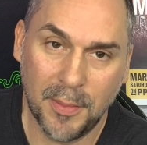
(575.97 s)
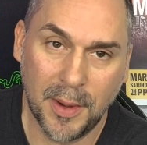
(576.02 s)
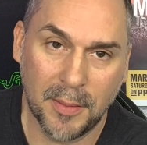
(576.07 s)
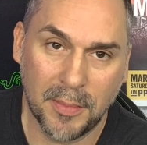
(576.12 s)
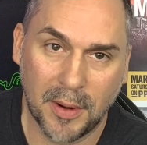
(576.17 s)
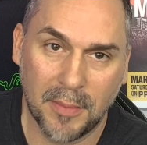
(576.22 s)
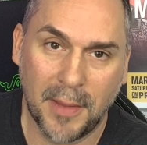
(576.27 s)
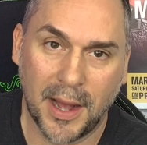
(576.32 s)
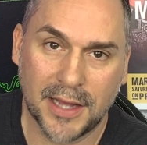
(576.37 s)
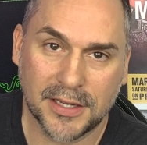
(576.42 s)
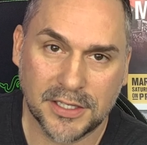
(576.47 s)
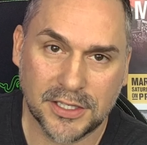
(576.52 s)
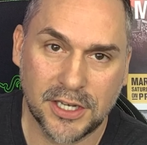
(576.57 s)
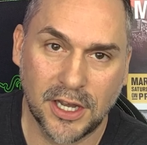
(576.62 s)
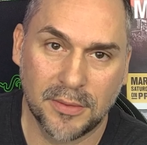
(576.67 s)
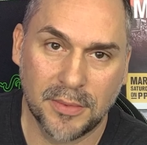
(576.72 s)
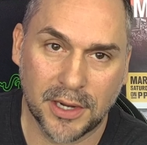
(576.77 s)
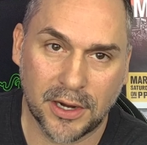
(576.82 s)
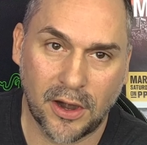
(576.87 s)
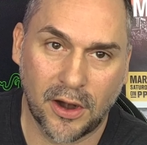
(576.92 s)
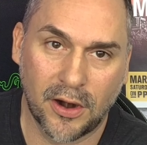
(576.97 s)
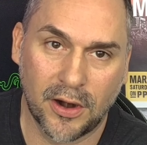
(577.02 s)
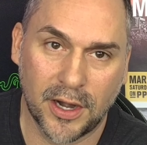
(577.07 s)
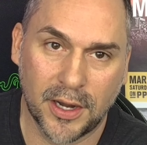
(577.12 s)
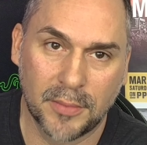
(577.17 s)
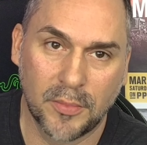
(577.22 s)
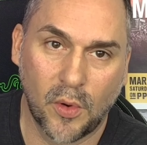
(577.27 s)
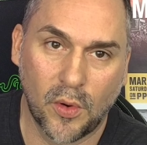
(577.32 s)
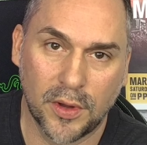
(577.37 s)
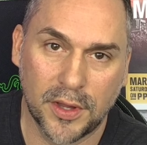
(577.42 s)
I remember my stomach
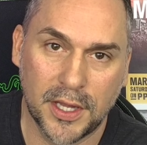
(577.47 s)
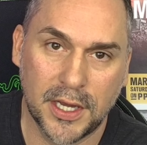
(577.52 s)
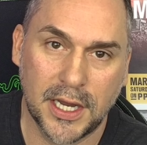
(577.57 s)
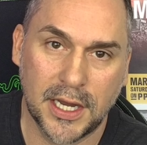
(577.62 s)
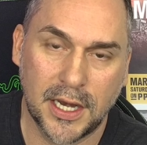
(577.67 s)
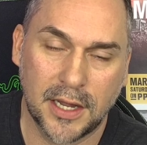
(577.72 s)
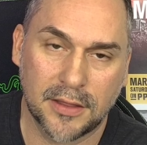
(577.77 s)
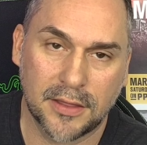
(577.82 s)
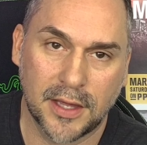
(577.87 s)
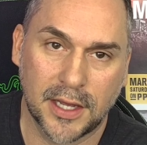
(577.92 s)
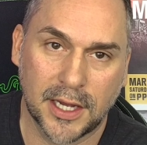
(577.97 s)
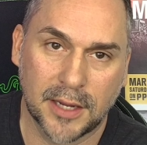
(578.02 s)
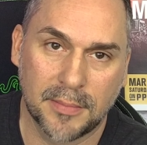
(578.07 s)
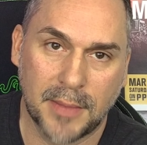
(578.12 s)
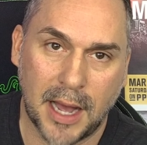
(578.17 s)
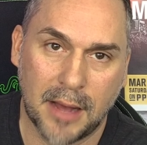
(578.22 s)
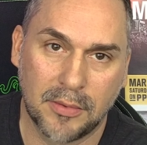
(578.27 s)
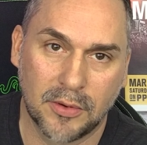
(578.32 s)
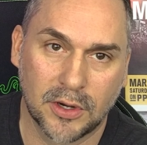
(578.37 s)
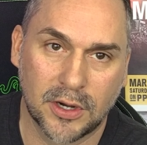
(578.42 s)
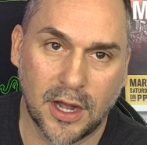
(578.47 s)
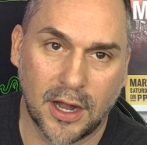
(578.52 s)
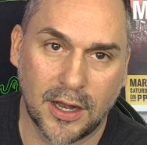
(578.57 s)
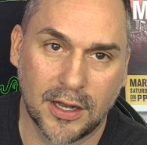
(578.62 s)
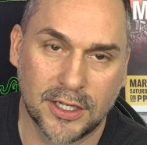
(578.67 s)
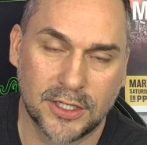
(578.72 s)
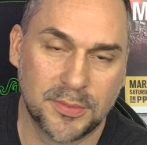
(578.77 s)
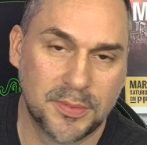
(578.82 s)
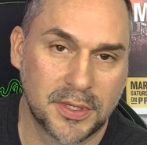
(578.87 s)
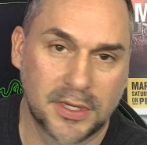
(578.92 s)
hurting more than anything in Bible
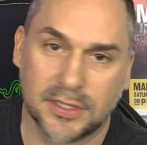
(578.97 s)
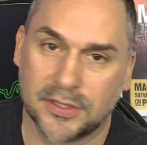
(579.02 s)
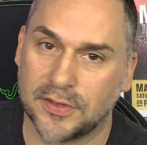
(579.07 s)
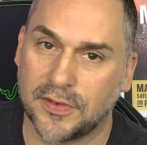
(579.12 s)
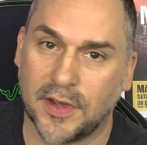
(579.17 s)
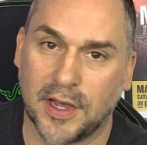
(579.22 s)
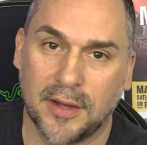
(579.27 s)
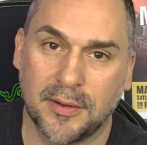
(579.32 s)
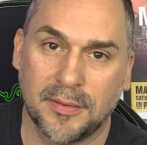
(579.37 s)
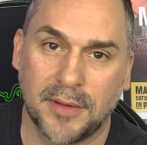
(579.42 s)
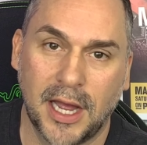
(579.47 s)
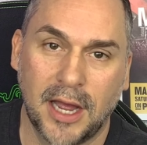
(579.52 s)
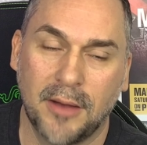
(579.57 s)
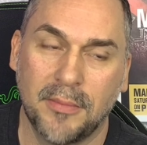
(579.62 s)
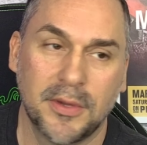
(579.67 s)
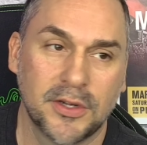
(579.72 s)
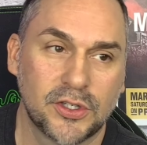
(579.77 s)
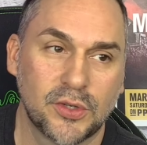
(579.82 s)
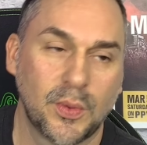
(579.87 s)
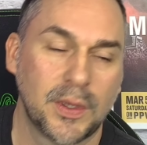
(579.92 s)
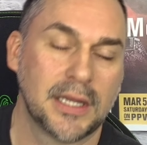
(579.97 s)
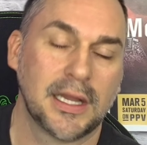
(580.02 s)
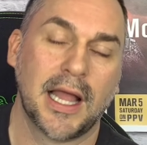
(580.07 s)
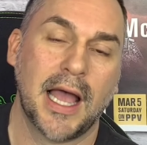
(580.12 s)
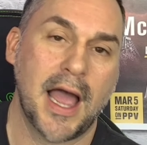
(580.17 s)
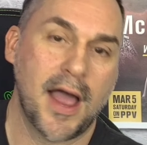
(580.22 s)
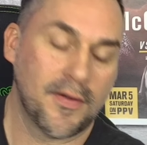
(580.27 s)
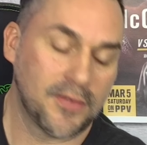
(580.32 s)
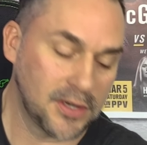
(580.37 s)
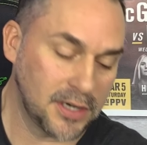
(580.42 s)
college because of how much
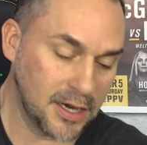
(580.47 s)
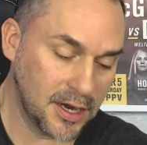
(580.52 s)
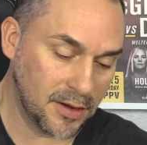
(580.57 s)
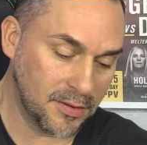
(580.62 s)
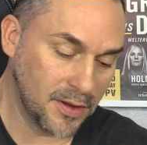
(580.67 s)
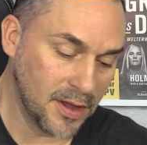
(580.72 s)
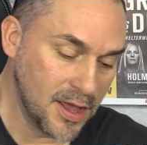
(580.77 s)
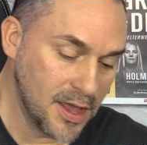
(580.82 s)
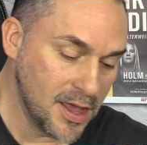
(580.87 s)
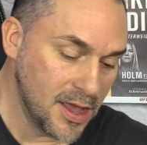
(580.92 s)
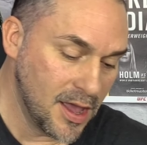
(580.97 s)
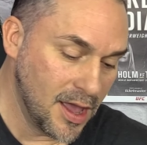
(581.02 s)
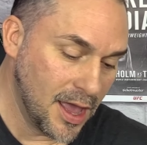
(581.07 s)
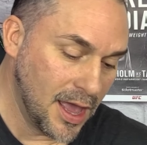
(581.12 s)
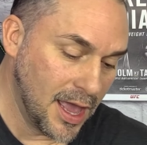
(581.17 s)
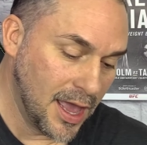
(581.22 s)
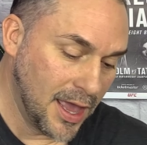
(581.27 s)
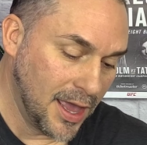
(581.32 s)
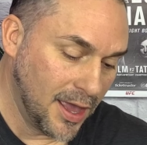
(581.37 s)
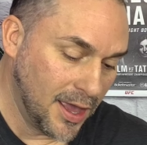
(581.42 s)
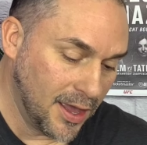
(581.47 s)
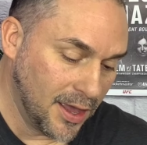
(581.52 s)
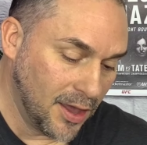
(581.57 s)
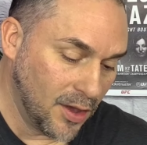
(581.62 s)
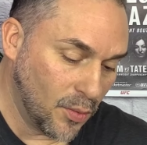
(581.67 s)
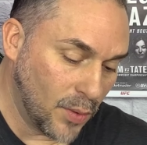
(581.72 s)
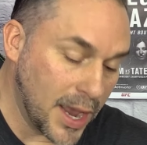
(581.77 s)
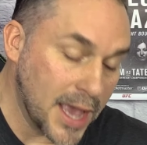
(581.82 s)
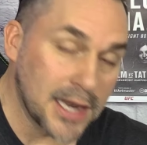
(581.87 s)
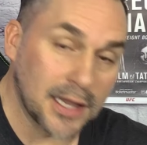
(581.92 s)
we laughed and how
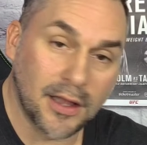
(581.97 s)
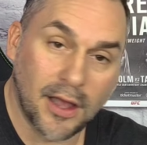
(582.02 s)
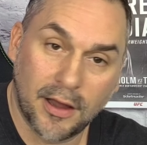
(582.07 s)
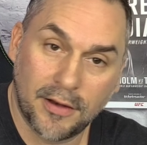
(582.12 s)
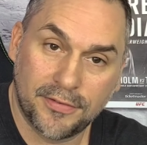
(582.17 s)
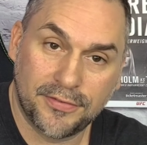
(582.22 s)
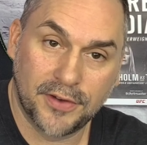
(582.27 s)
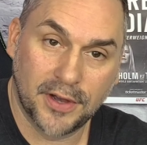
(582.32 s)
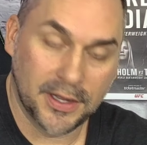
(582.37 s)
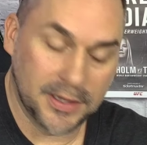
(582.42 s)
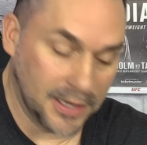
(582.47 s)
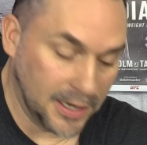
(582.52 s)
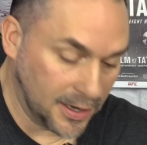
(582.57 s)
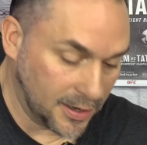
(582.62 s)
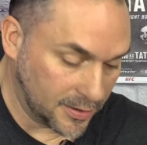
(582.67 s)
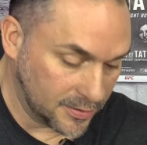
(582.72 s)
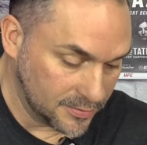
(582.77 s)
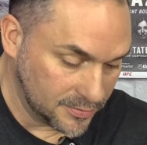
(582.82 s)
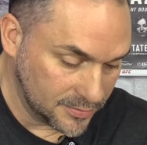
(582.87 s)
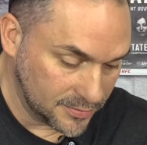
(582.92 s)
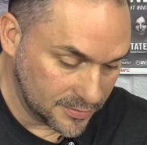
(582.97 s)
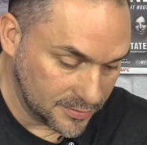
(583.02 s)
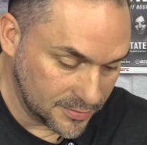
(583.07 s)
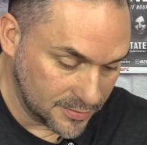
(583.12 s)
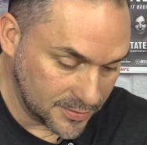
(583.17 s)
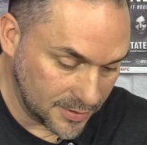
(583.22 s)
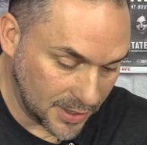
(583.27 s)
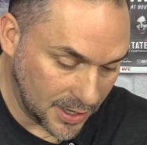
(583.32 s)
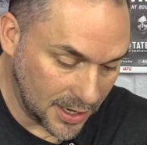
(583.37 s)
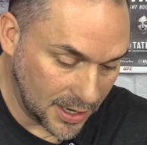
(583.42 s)
we had a lot of fun there.
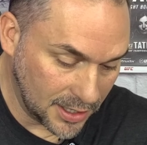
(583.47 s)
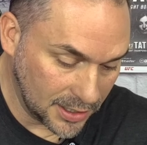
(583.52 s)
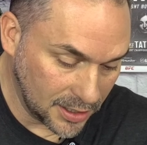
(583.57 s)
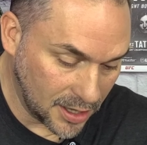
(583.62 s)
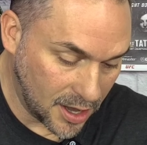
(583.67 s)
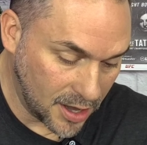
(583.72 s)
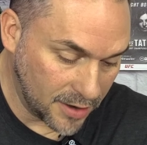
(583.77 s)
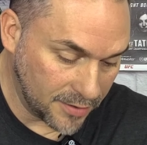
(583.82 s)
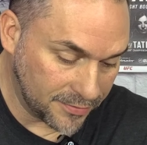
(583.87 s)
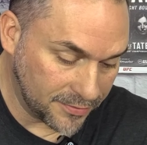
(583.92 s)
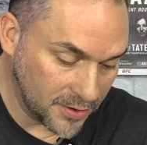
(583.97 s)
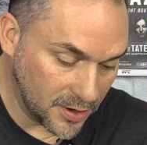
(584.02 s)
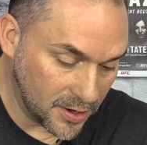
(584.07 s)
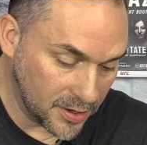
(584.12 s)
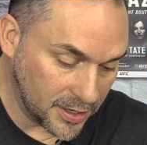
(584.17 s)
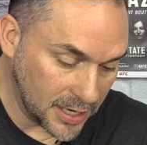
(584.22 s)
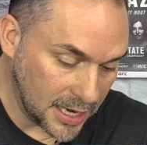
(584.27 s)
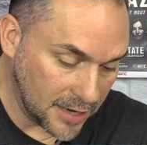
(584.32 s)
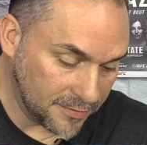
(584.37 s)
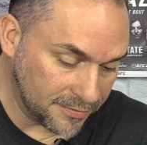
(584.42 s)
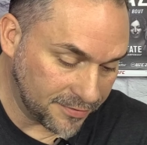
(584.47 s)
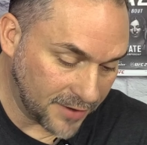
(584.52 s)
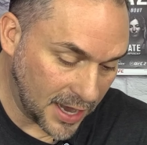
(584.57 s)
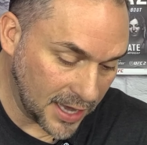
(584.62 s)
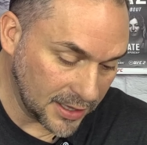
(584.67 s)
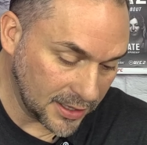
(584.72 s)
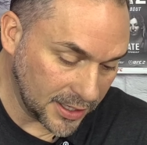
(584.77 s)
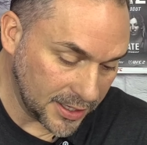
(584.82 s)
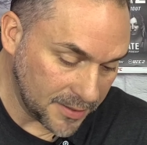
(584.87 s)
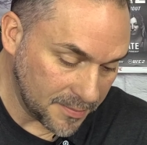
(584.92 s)
A lot of fun. And
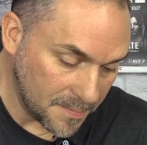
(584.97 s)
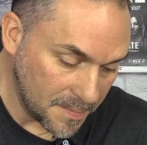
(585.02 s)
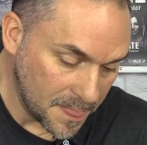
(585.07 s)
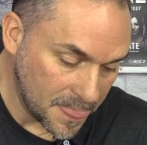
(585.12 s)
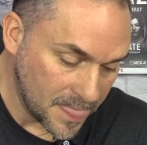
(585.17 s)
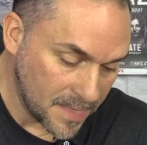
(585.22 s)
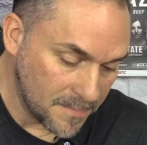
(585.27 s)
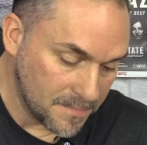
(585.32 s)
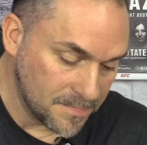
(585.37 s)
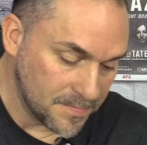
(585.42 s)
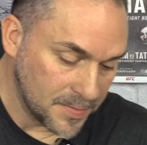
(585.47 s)
finally,